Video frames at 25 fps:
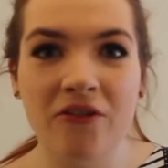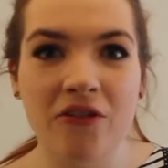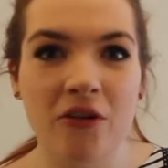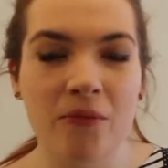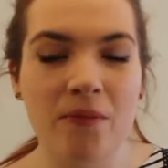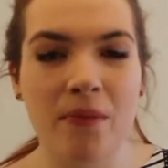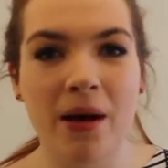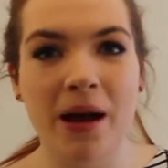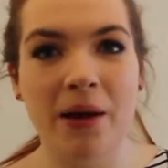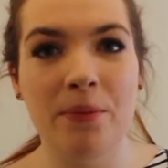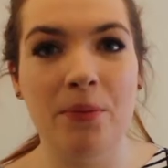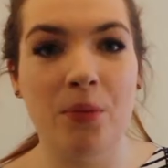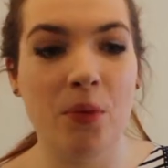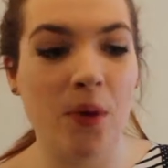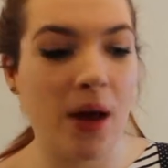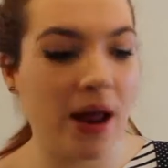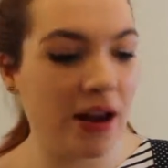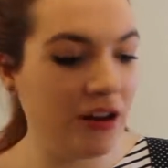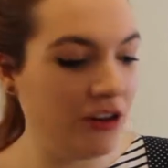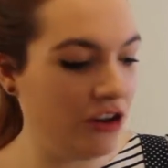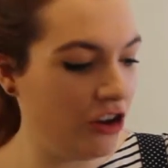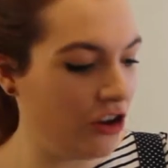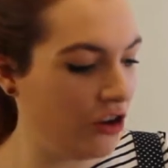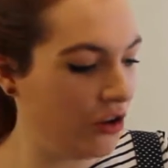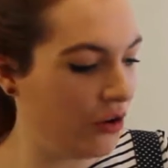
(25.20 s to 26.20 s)
from my
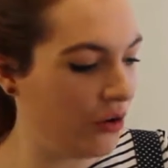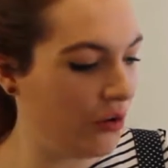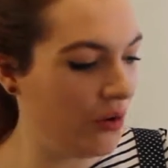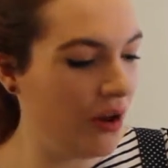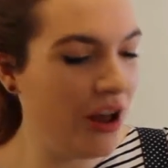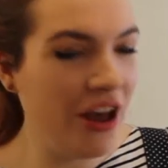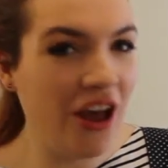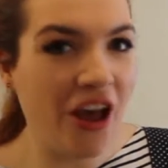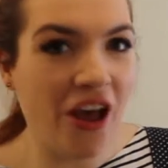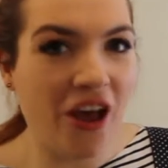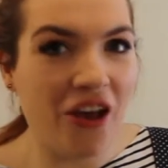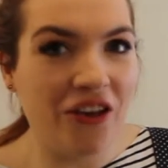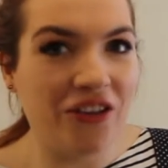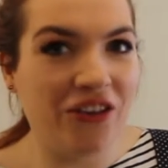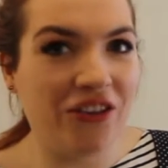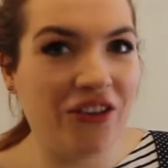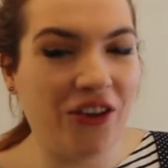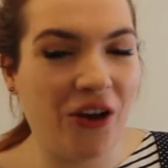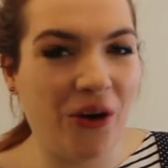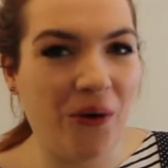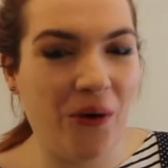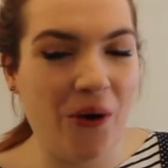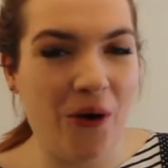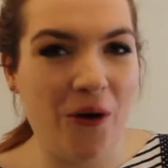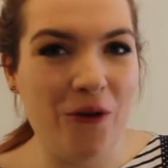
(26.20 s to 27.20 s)
brand new
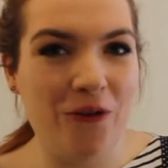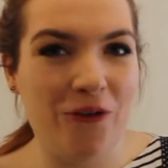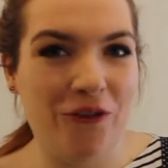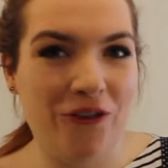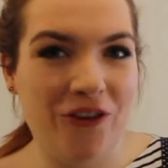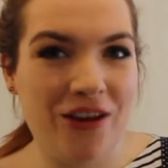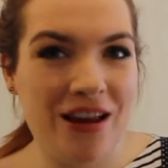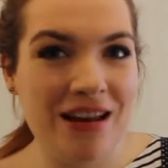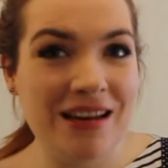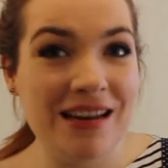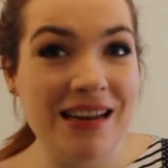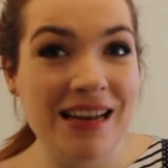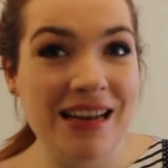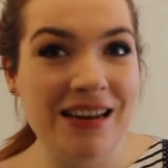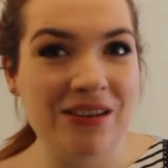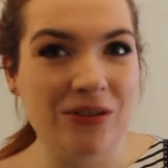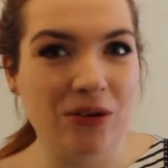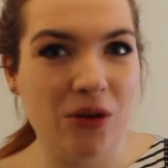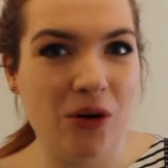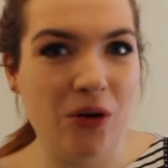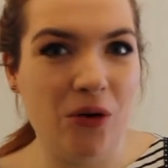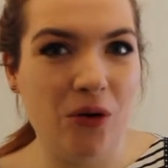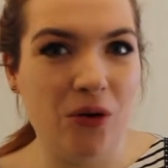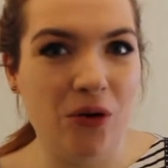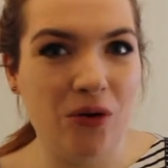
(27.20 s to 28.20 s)
Sew Over It
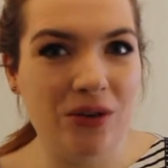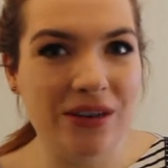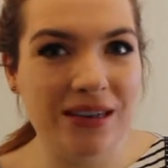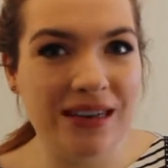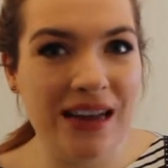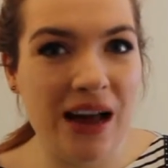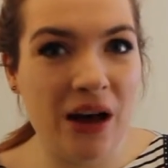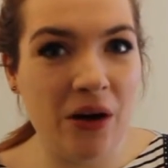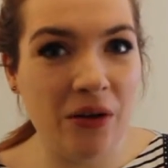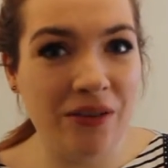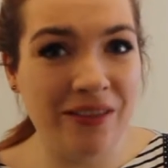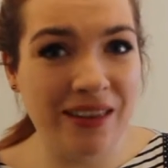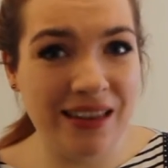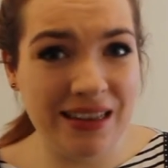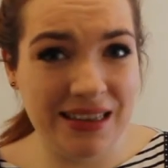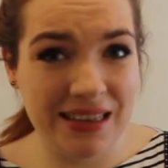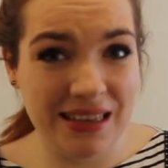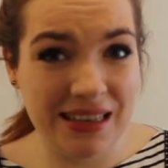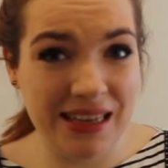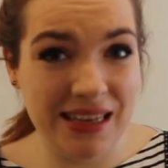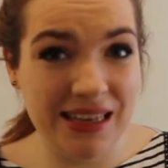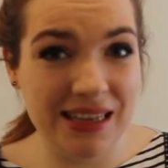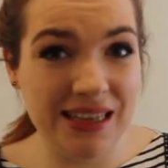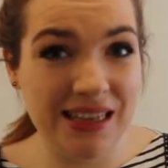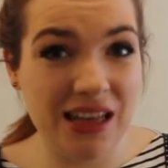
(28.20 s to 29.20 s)
needle cord. Now
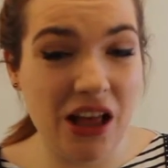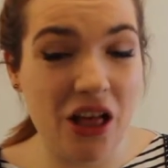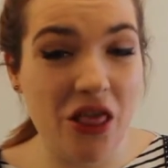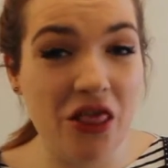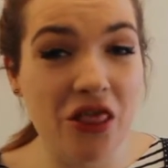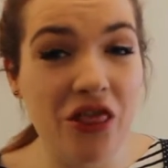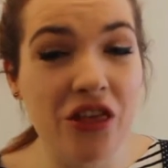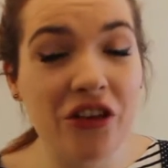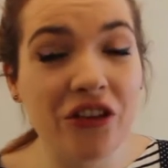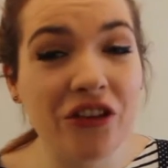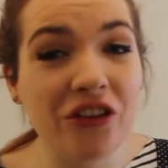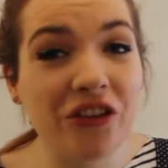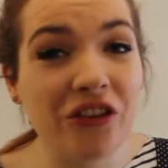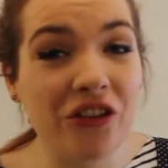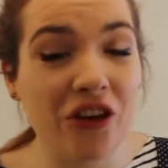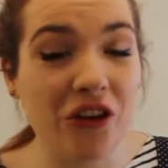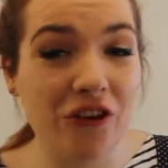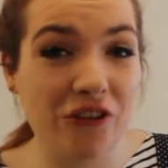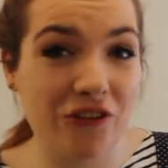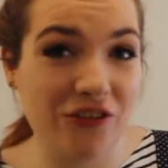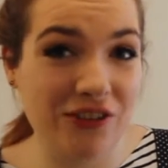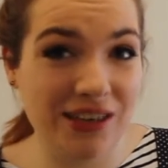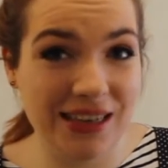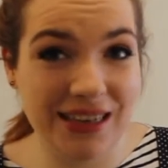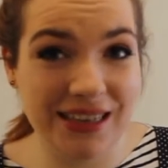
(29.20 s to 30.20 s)
this is the
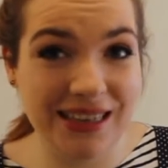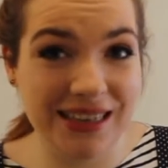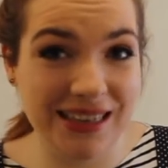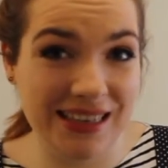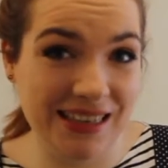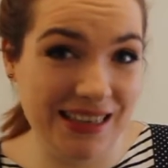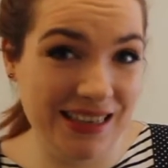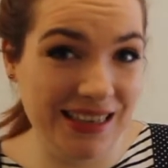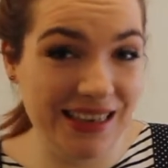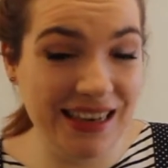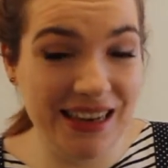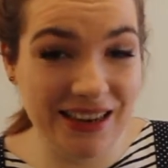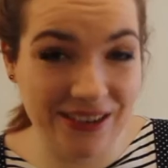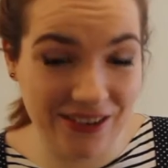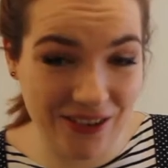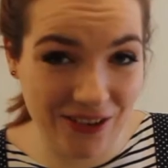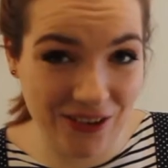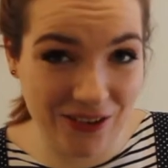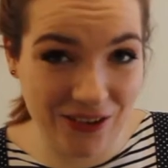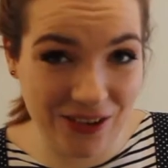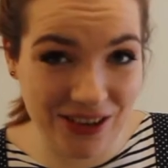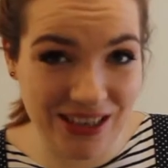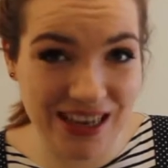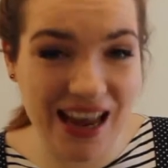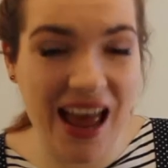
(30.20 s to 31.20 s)
softest needle
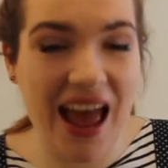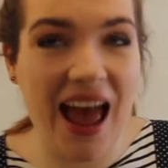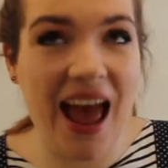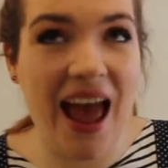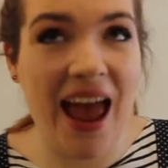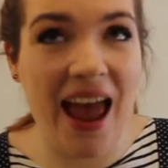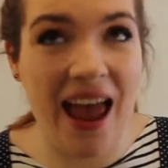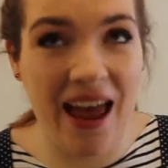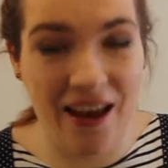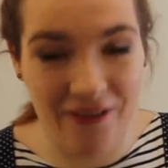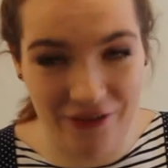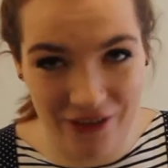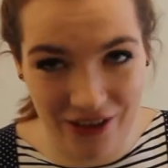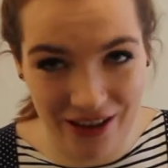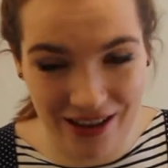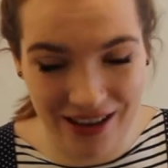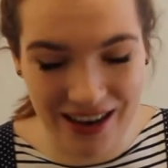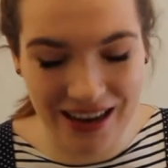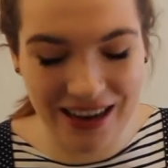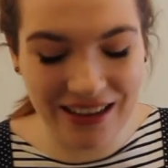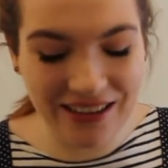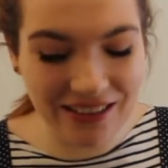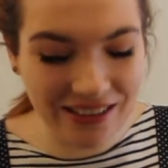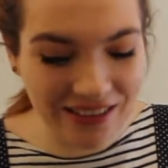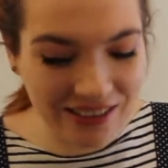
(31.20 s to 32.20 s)
cord ever.
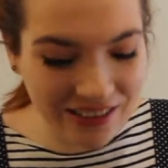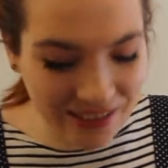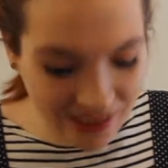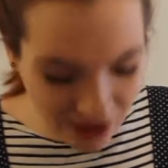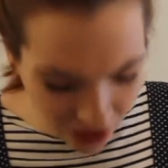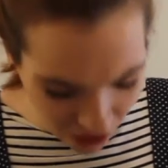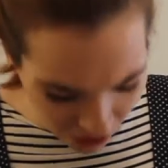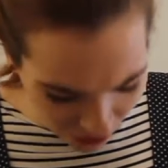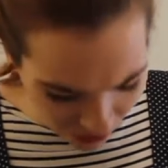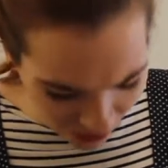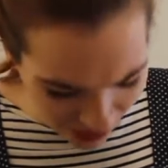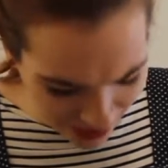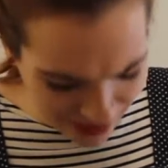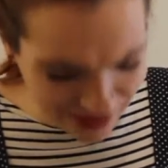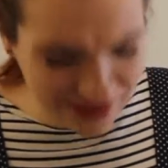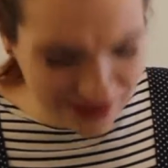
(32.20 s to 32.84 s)
It's so